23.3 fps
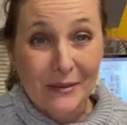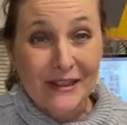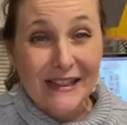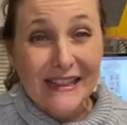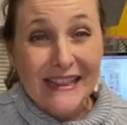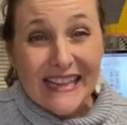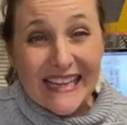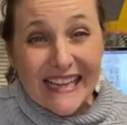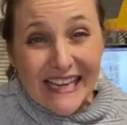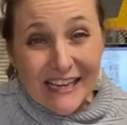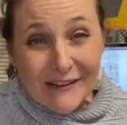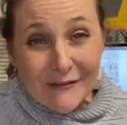
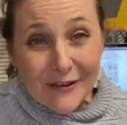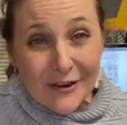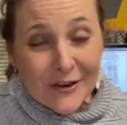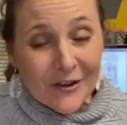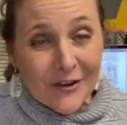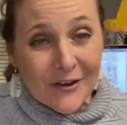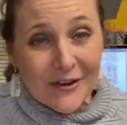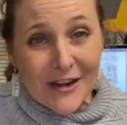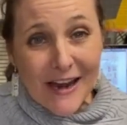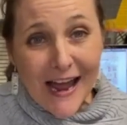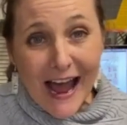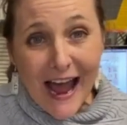Believe it
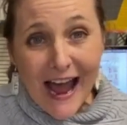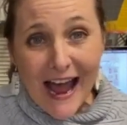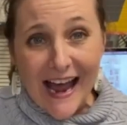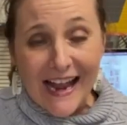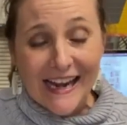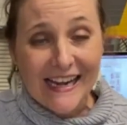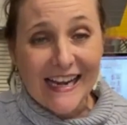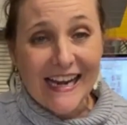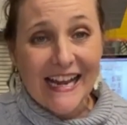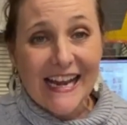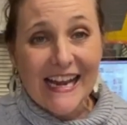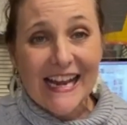or
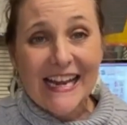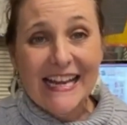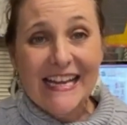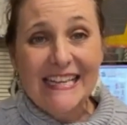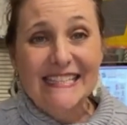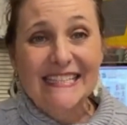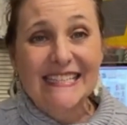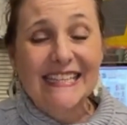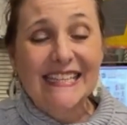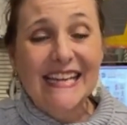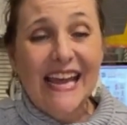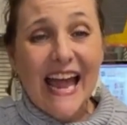not,
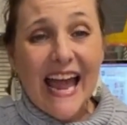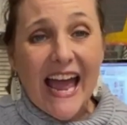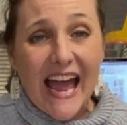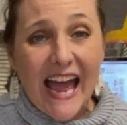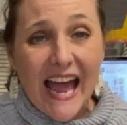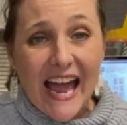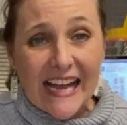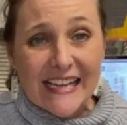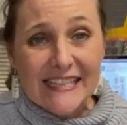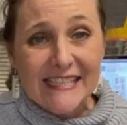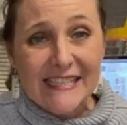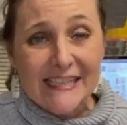it's an
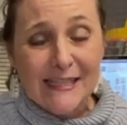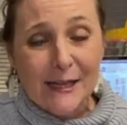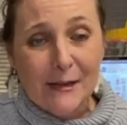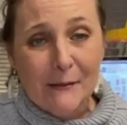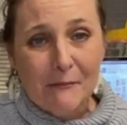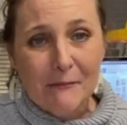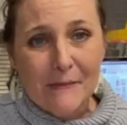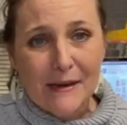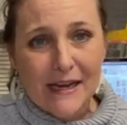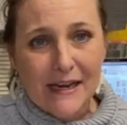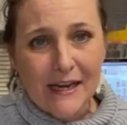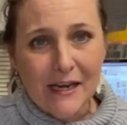
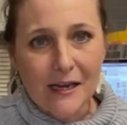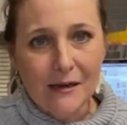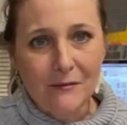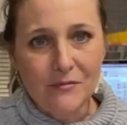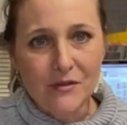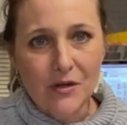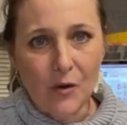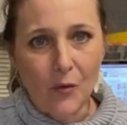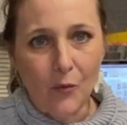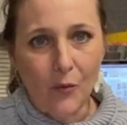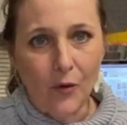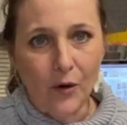excellent medium
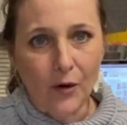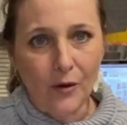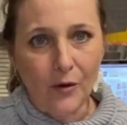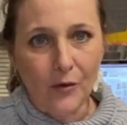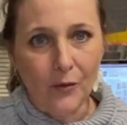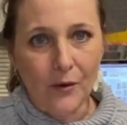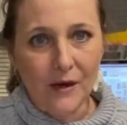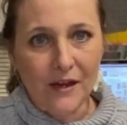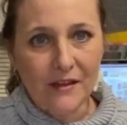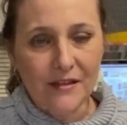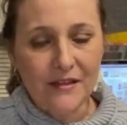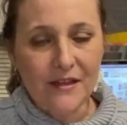to
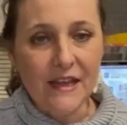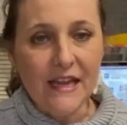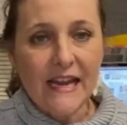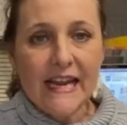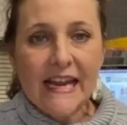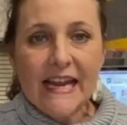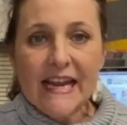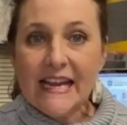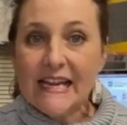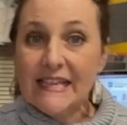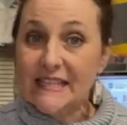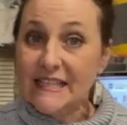work with.
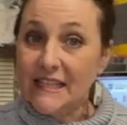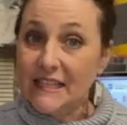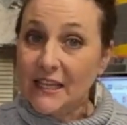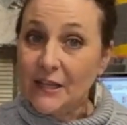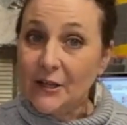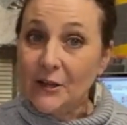It's a